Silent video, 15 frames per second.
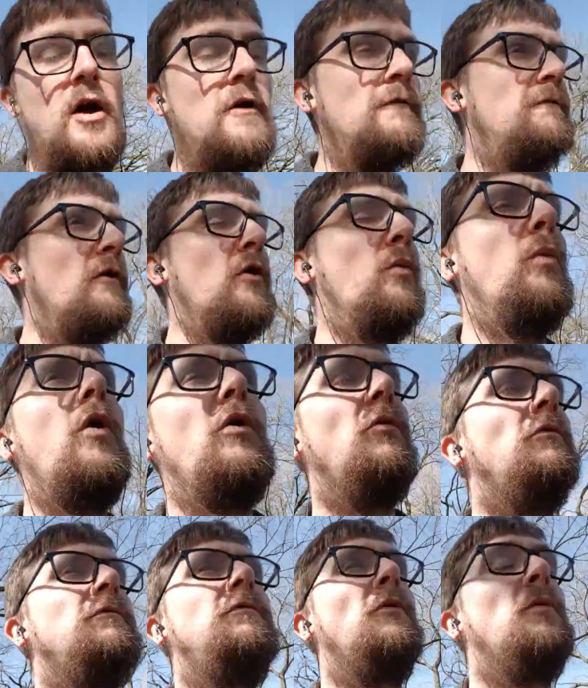For
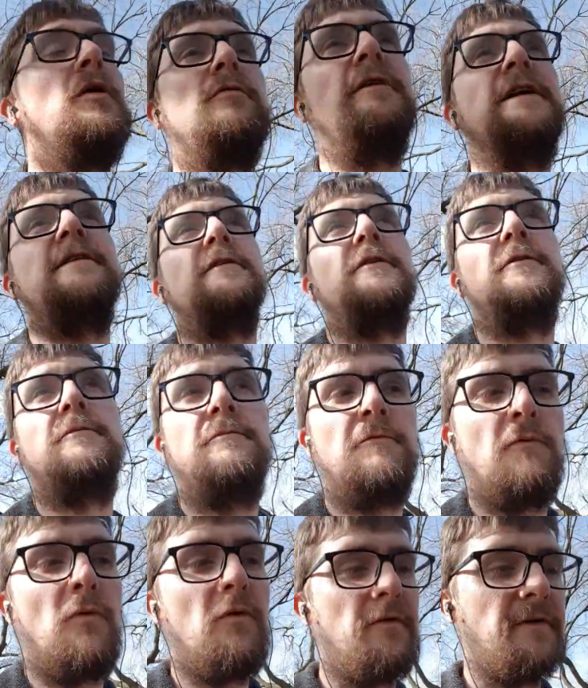what reason?
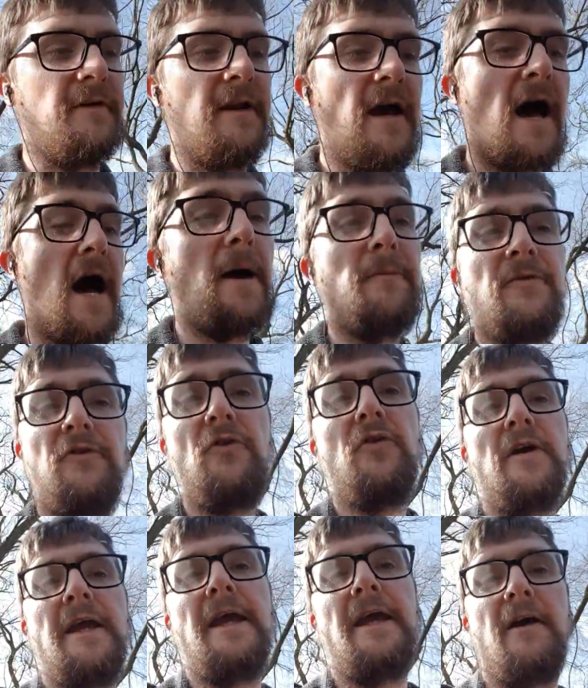For what reason? I'm stuck
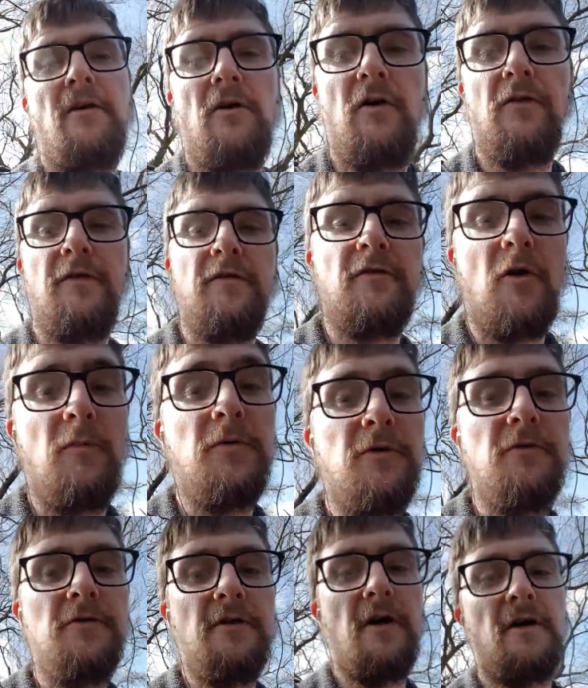here on this
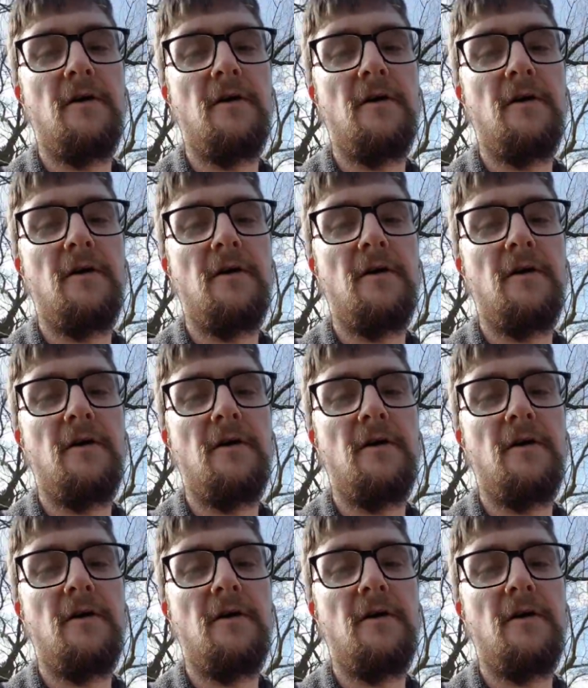computer.